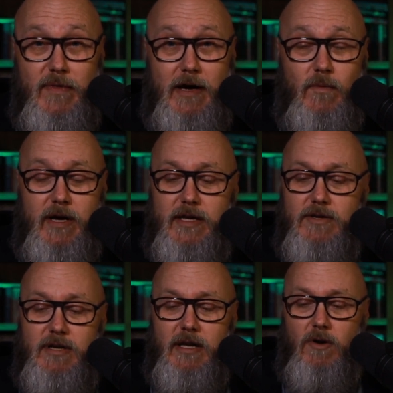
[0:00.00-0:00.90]
That way
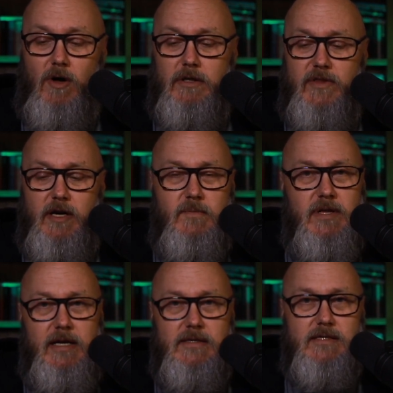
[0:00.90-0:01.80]
you get all of the
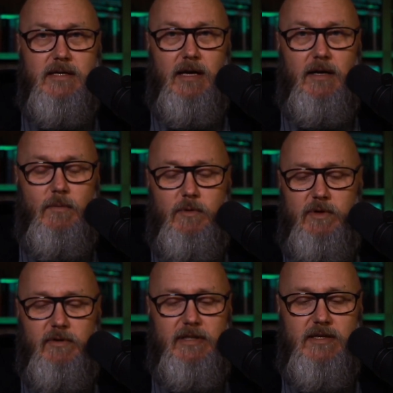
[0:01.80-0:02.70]
updates when
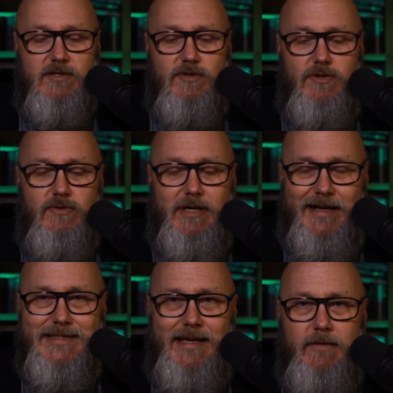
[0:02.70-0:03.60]
we release new
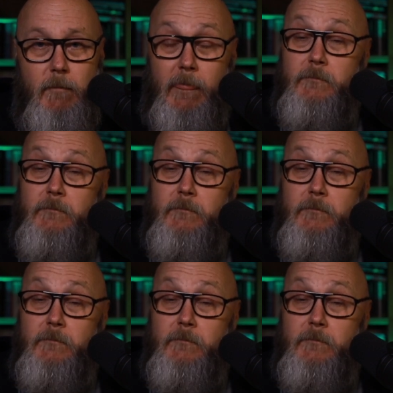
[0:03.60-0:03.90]
content.